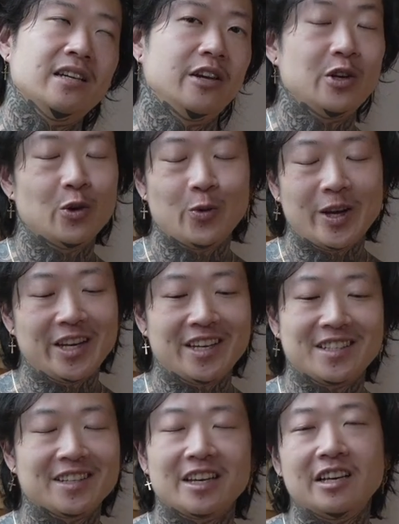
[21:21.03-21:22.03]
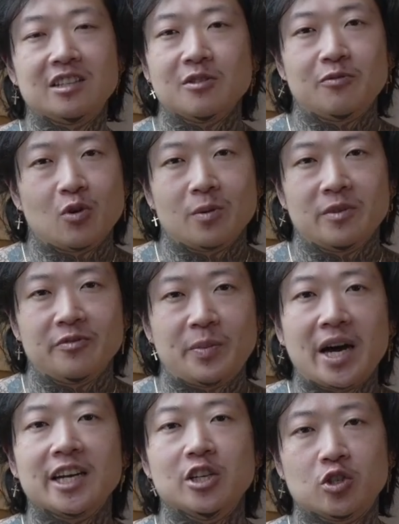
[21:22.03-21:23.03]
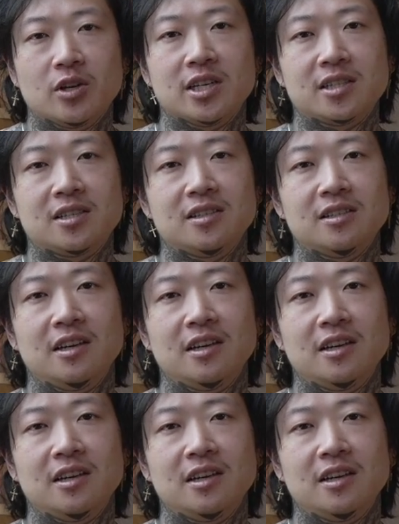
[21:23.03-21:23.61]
in a way, it's a form of body trust.